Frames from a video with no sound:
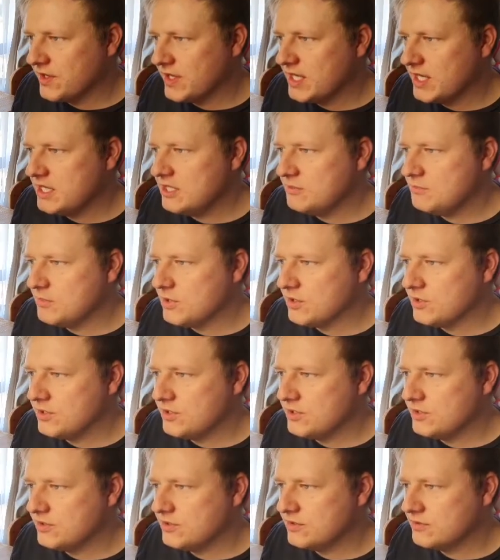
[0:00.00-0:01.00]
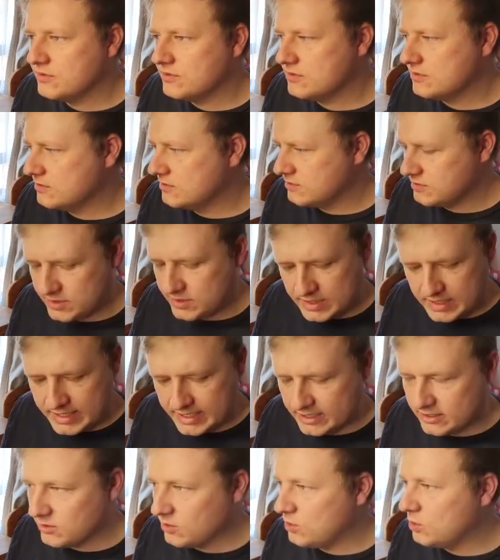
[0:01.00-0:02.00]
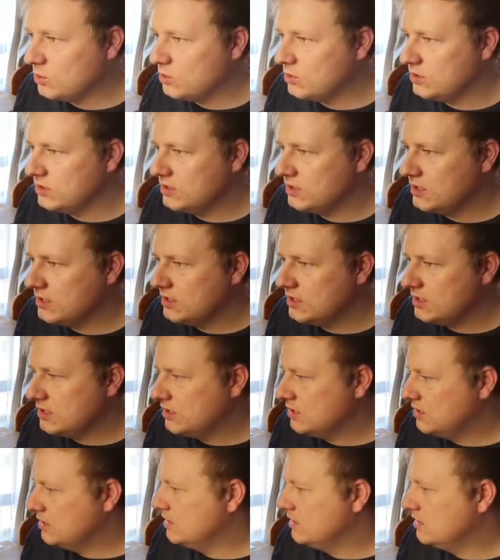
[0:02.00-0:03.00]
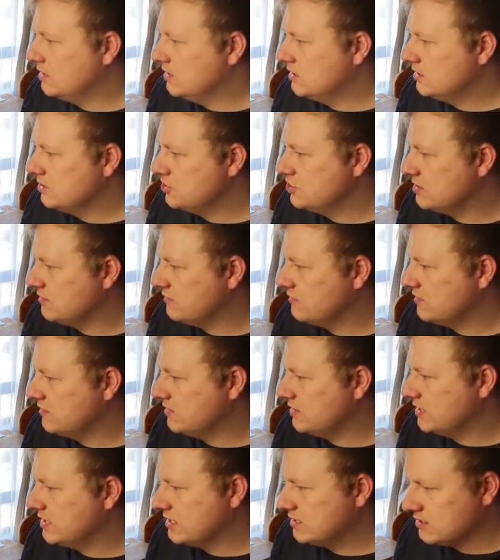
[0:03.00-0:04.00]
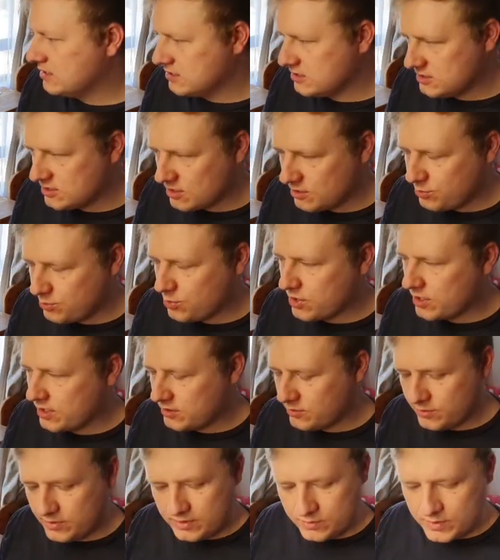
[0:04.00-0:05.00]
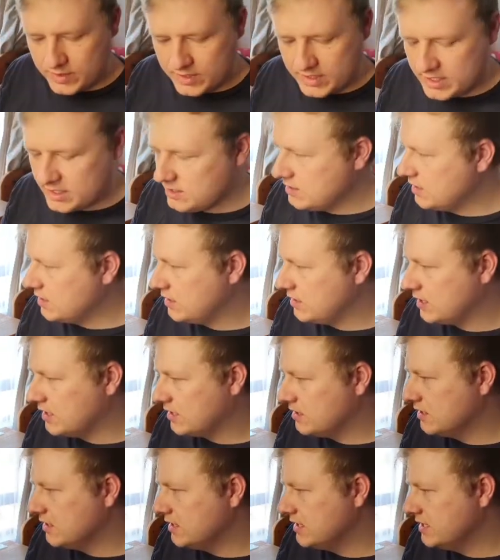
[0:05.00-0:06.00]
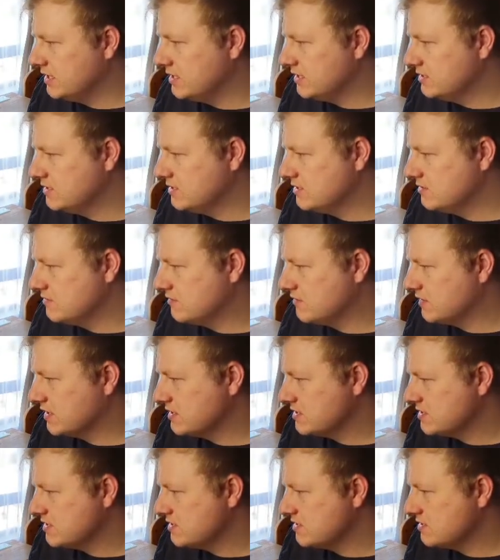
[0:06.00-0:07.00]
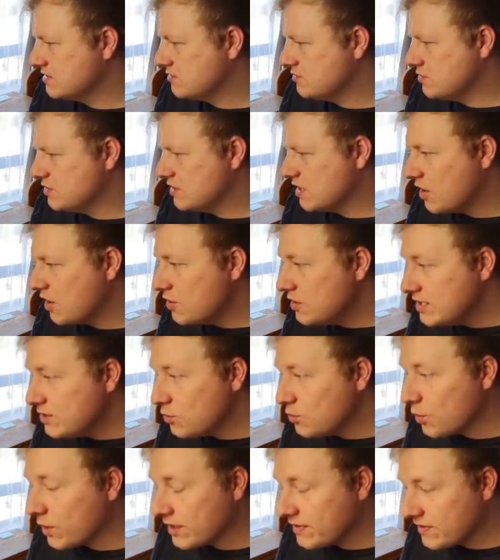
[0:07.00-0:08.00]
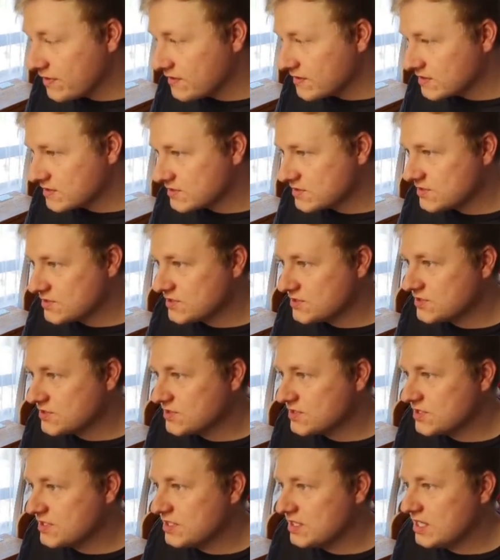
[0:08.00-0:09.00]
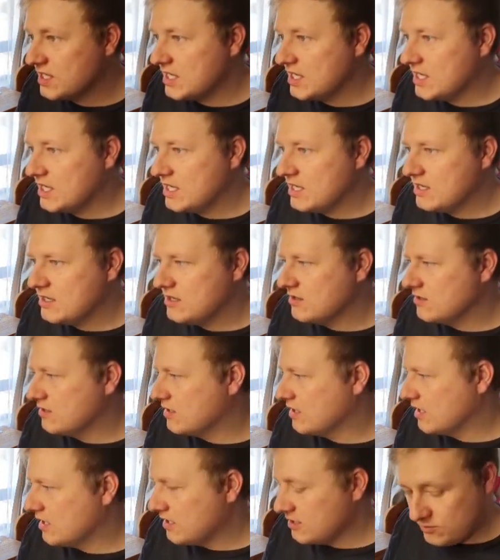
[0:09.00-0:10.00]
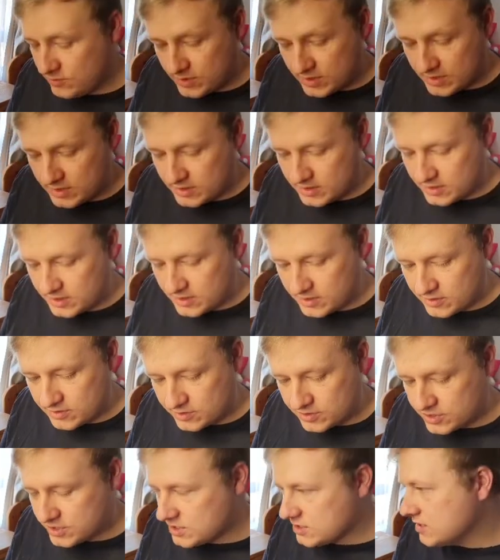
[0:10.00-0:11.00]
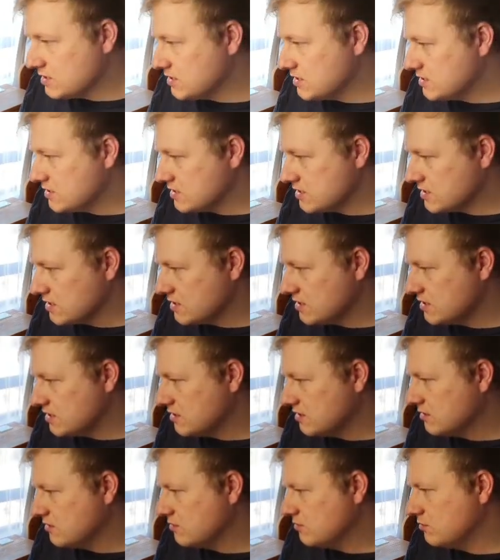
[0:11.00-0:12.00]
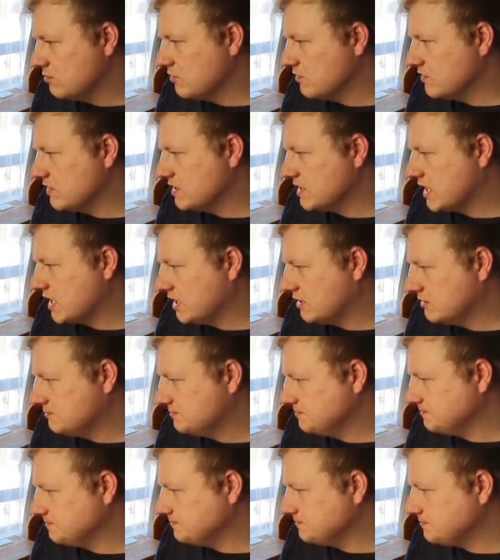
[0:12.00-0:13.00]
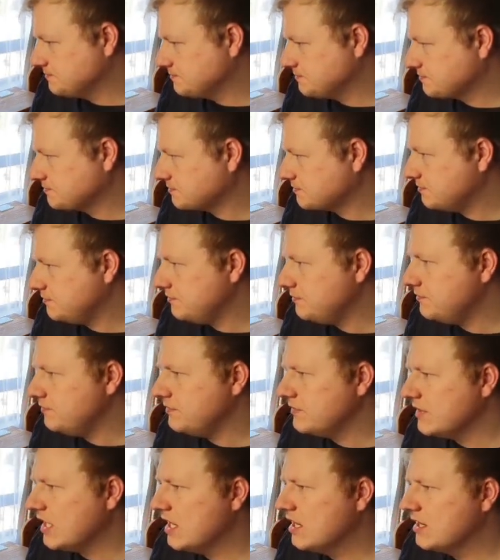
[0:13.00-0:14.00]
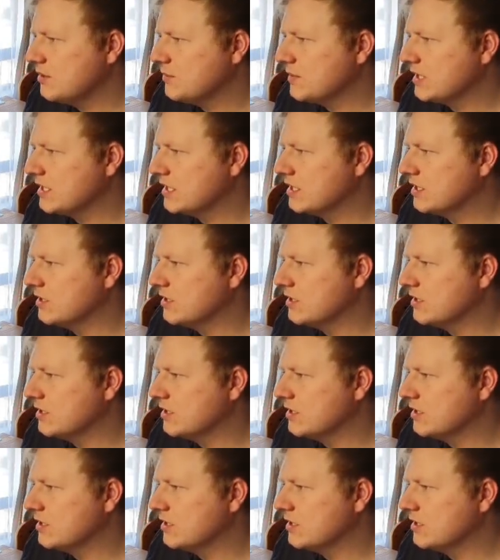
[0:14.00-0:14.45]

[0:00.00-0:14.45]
edit mode, select all, shift click the top one we want, and then delete faces. We only want this. Okay, we're gonna go GZ, move it down, and then we're gonna go